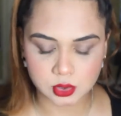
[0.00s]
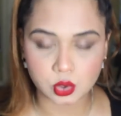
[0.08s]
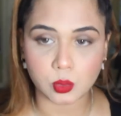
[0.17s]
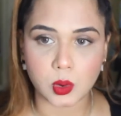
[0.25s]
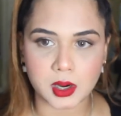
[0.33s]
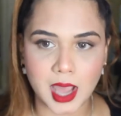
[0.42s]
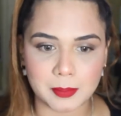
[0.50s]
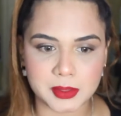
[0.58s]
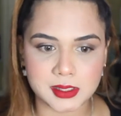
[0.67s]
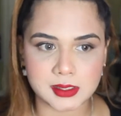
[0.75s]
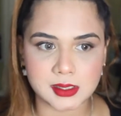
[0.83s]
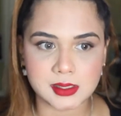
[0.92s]
So what
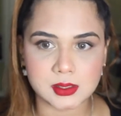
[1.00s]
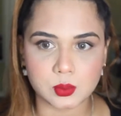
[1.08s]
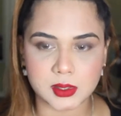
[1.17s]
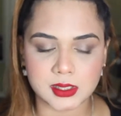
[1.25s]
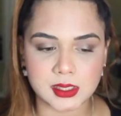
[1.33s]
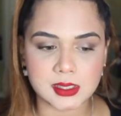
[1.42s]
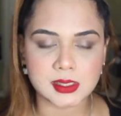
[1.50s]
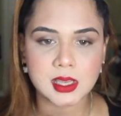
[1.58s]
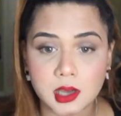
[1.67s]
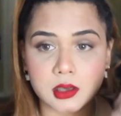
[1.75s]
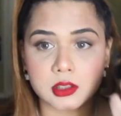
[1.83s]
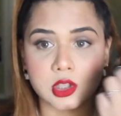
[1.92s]
happens is, with this,
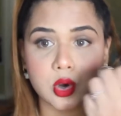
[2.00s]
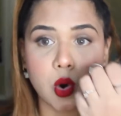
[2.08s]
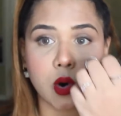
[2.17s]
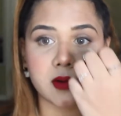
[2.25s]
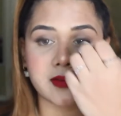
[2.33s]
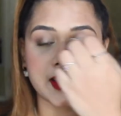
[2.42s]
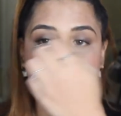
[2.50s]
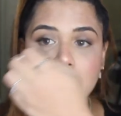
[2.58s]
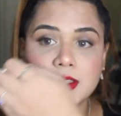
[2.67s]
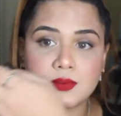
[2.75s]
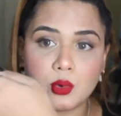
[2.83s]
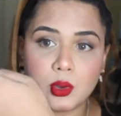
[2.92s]
the coffee
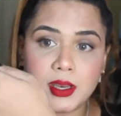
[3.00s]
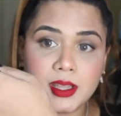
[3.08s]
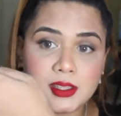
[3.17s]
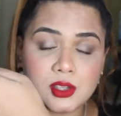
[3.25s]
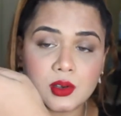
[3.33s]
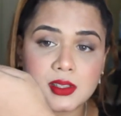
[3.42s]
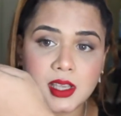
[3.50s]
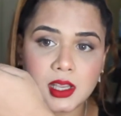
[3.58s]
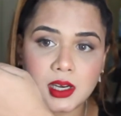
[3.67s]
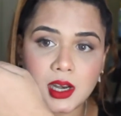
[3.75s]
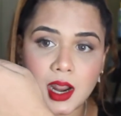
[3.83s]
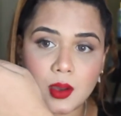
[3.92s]
exfoliates your
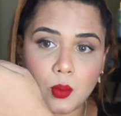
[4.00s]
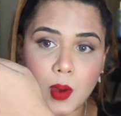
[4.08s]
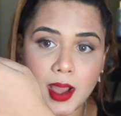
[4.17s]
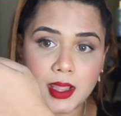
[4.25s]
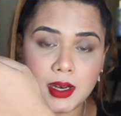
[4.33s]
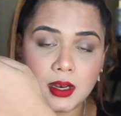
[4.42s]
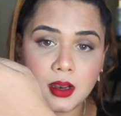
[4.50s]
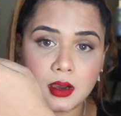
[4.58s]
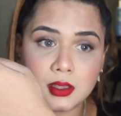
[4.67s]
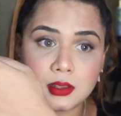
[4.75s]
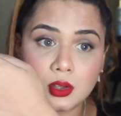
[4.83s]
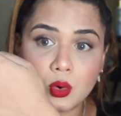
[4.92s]
skin while
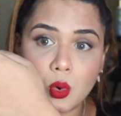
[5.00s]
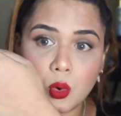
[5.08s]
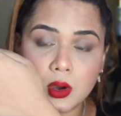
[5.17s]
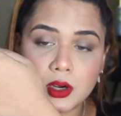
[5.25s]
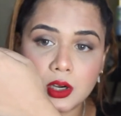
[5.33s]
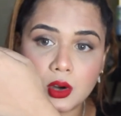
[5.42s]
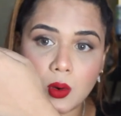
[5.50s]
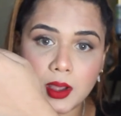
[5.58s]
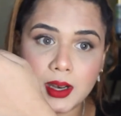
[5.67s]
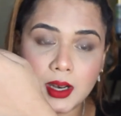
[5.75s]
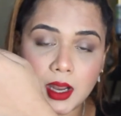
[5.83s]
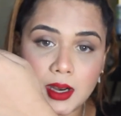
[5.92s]
the coconut oil,